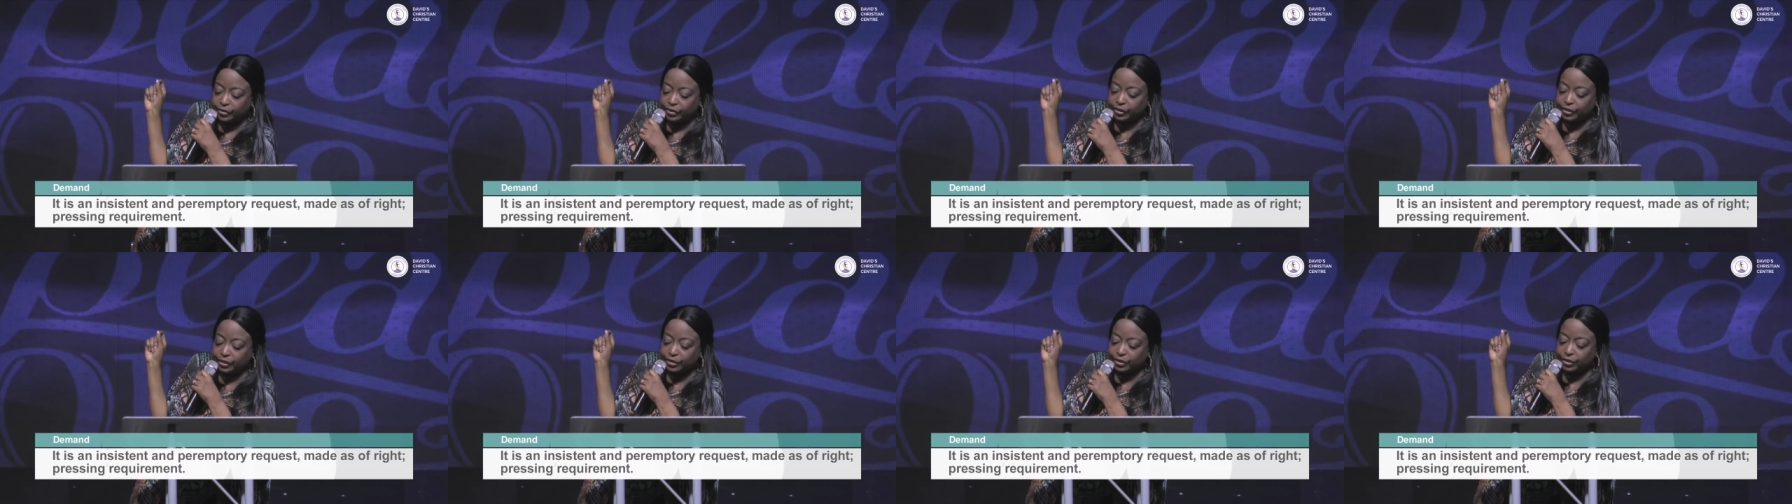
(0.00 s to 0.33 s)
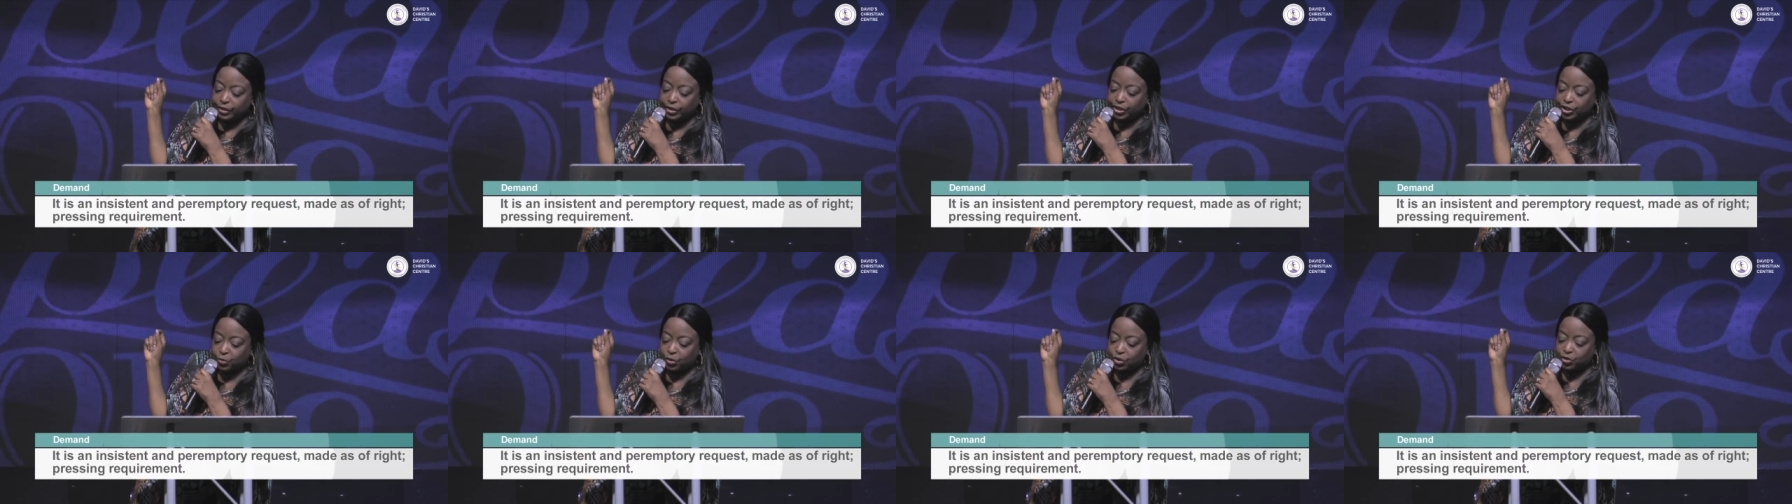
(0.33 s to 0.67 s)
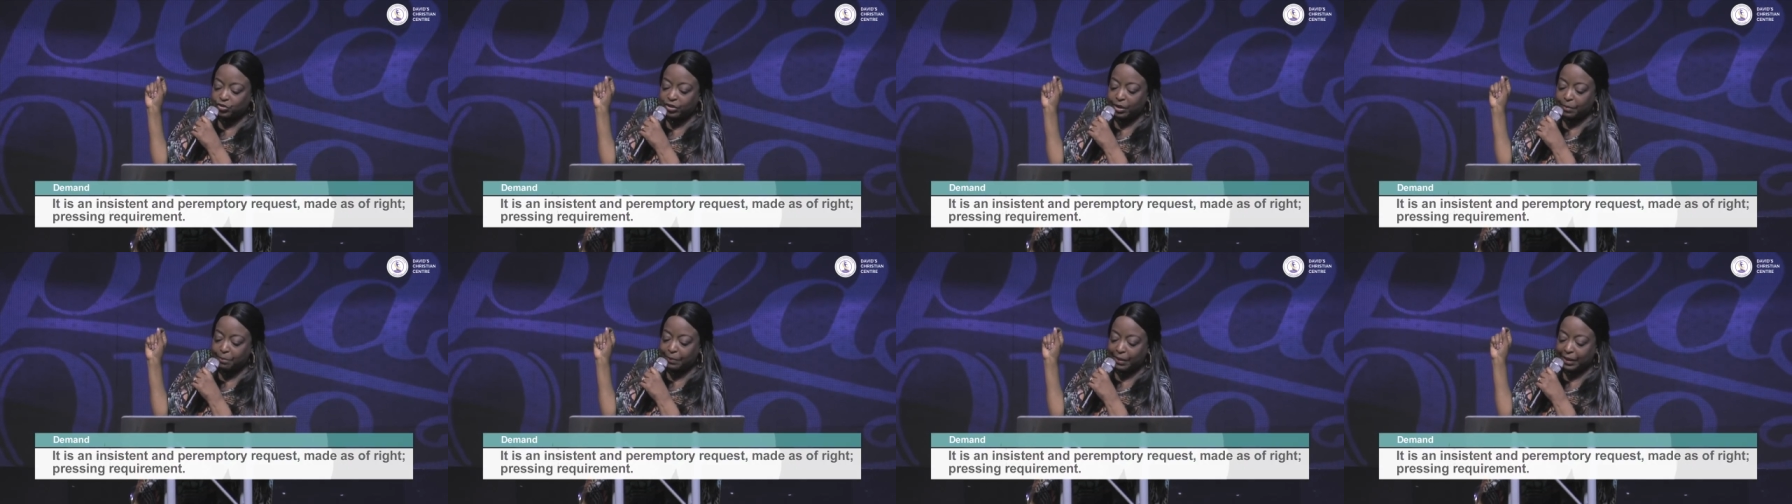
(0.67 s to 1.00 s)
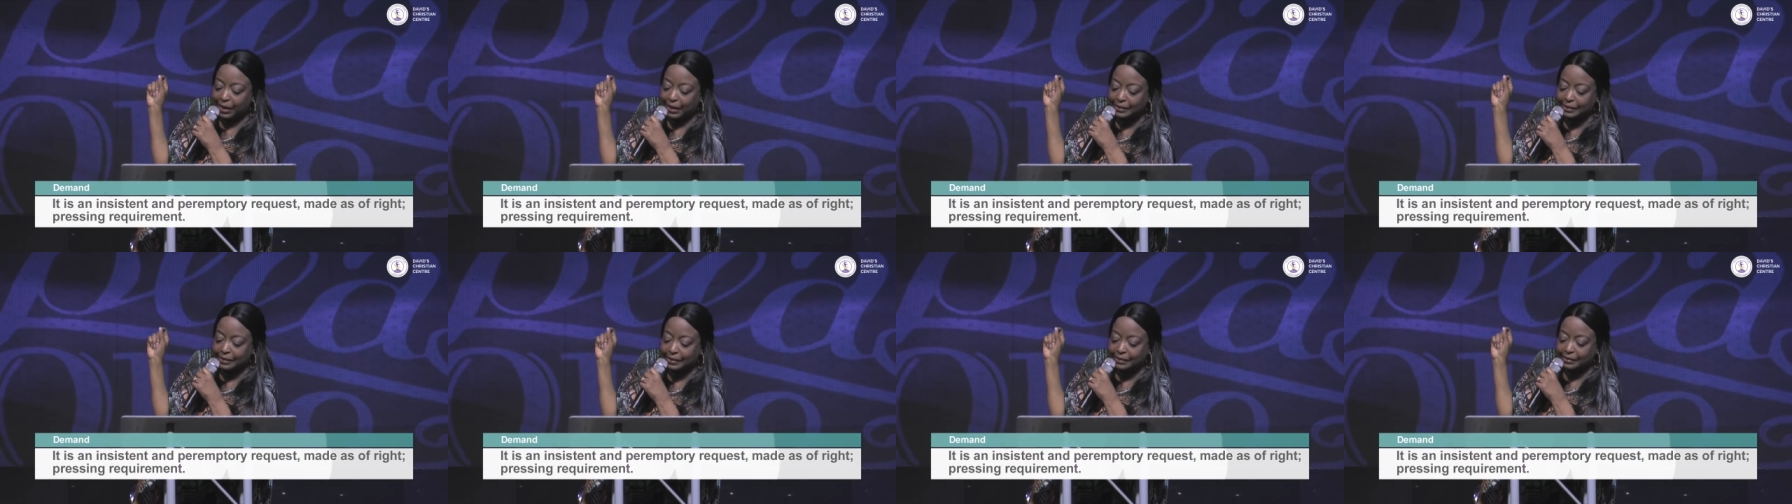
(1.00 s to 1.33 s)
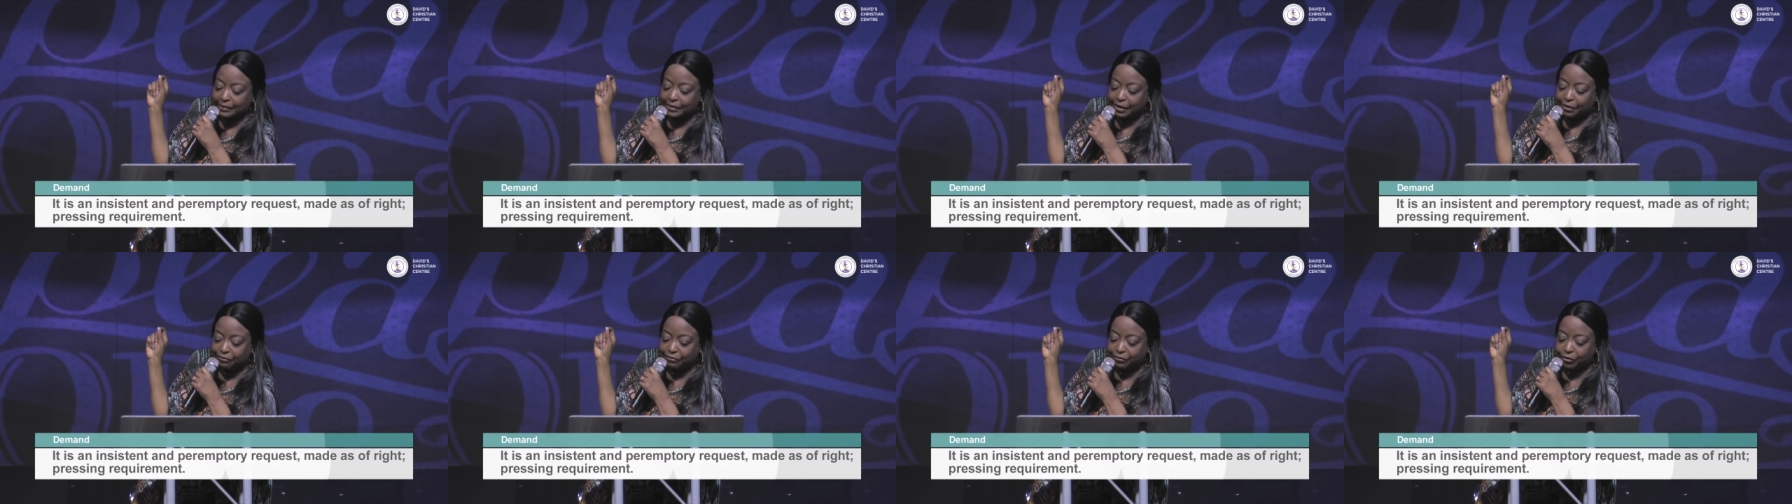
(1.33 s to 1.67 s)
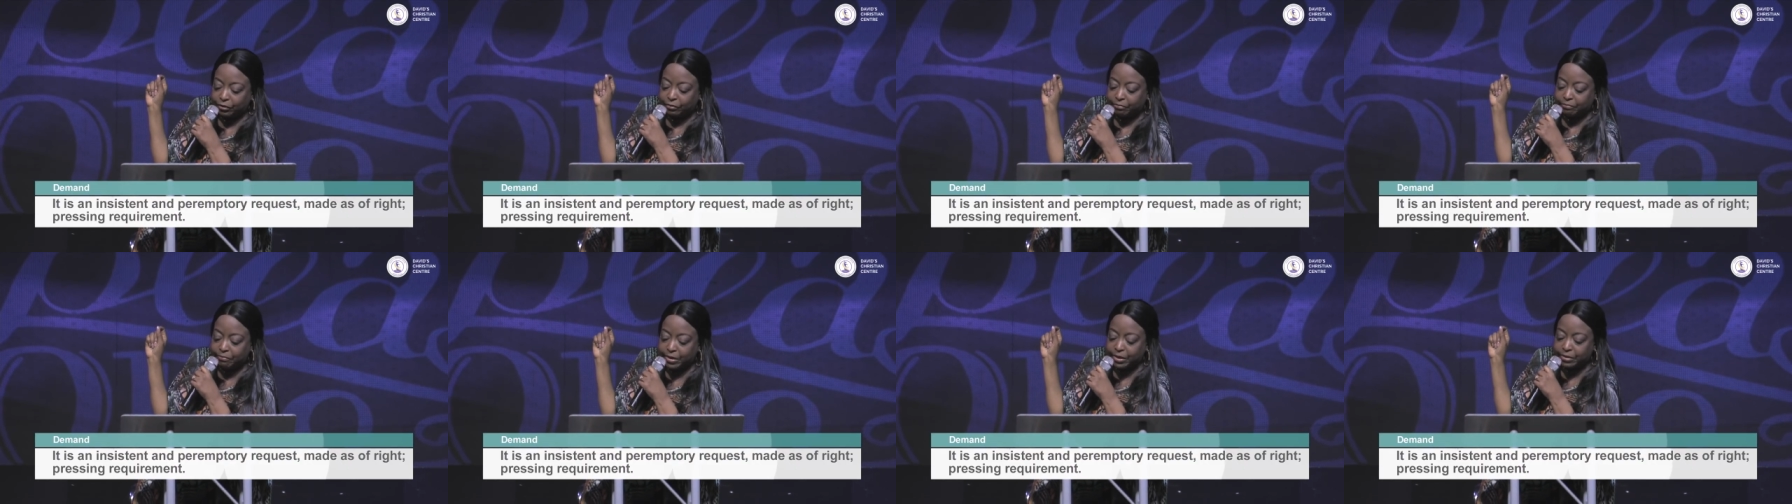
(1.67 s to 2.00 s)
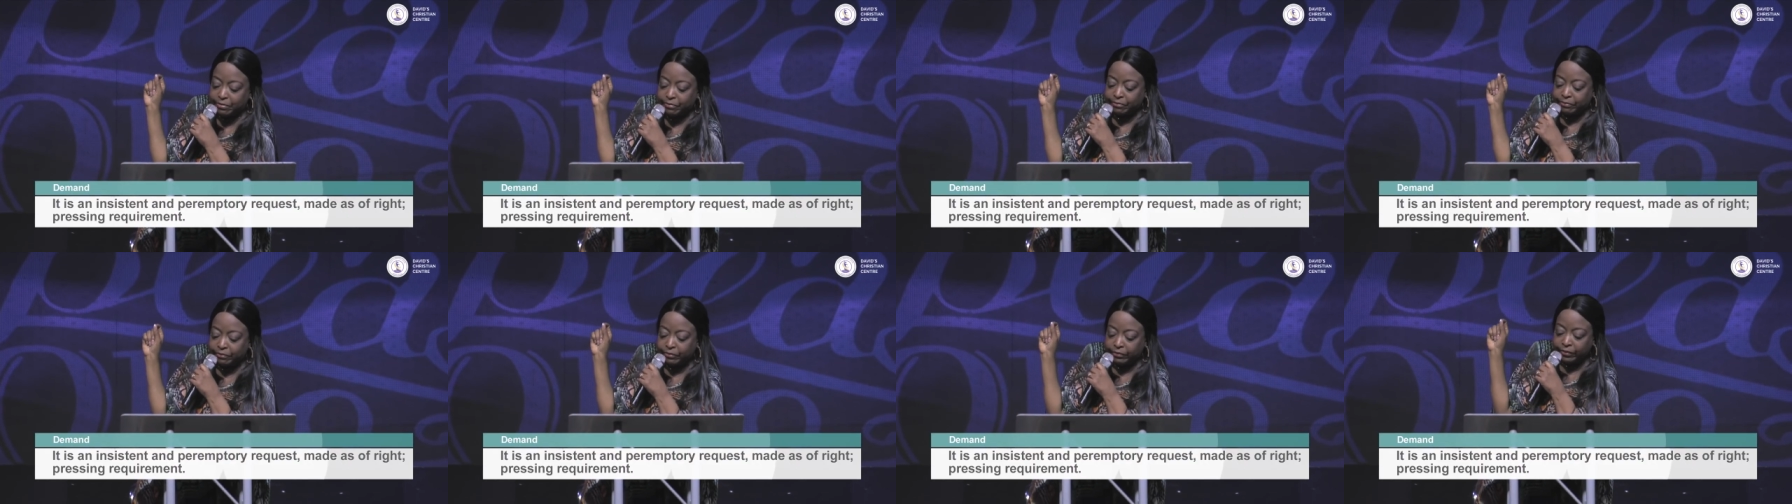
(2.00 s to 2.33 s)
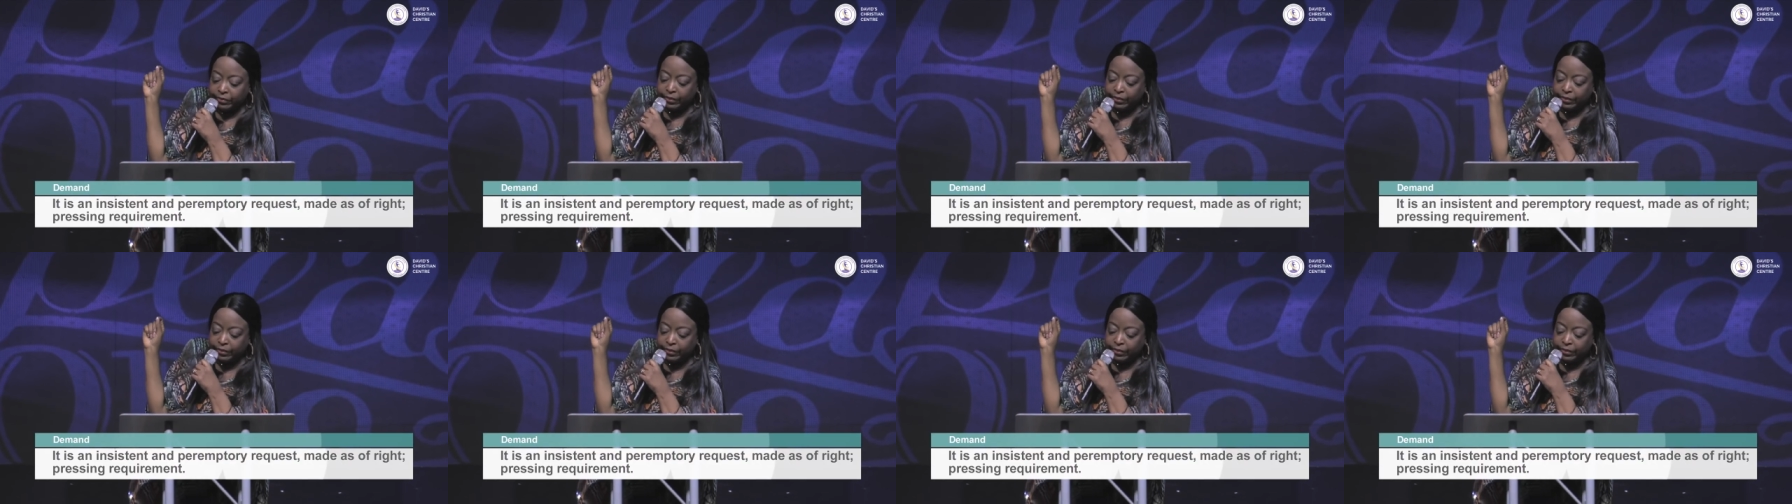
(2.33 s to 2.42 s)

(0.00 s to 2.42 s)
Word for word: This English wants to embarrass itself, not me.